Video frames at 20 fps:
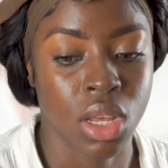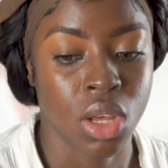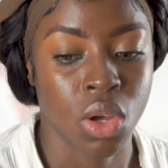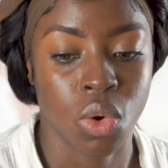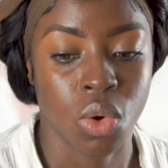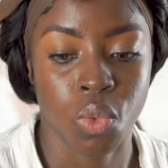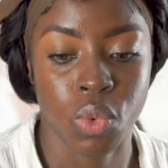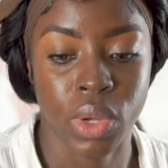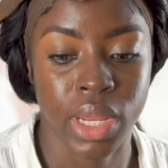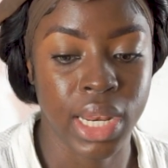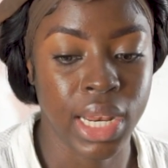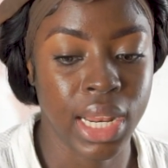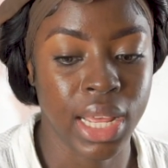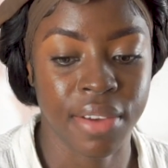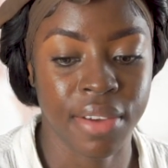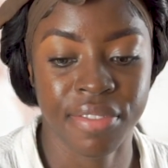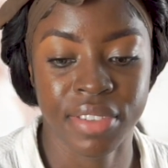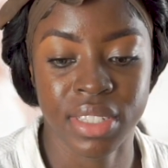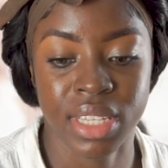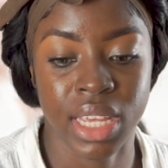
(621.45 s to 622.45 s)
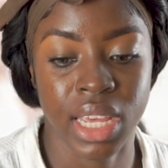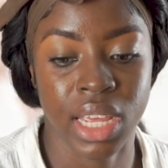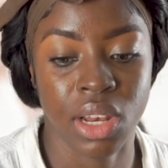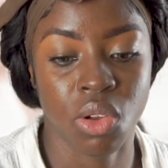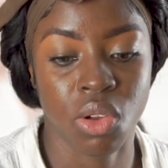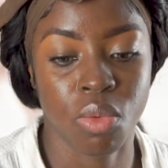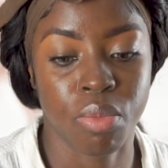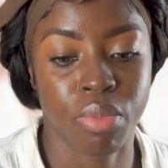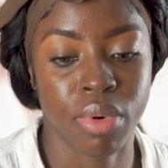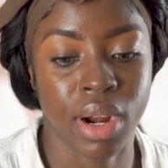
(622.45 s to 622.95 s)
we left halo
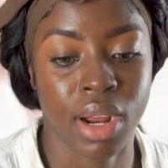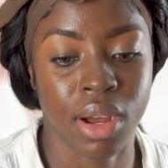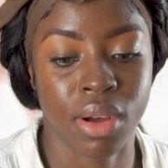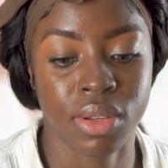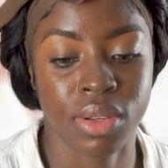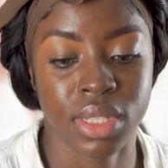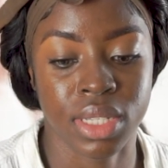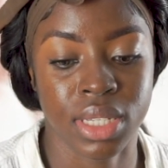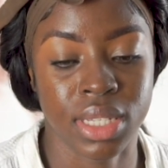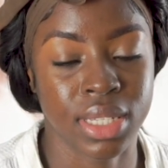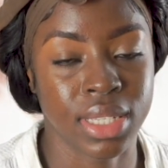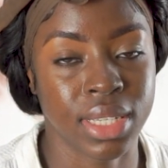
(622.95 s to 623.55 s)
brows in,